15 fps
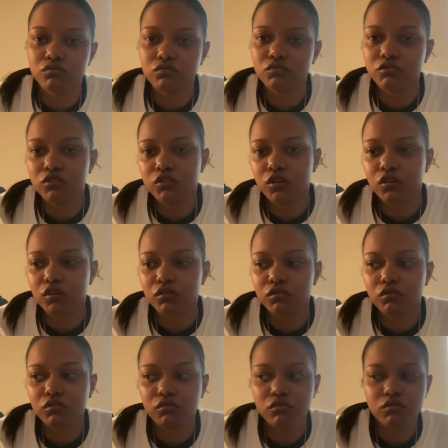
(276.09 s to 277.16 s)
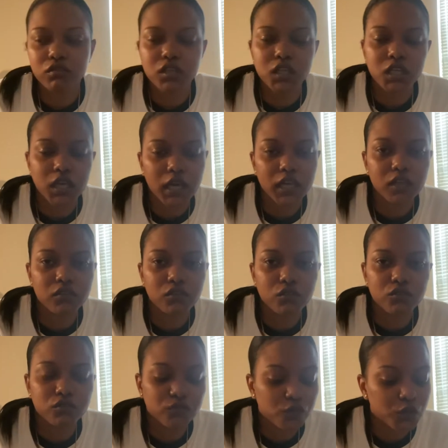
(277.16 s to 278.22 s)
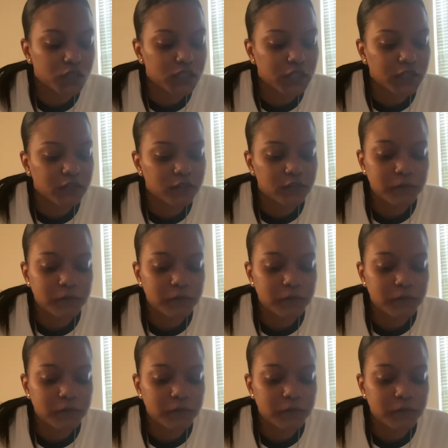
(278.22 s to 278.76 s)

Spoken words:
you know, gain those four things.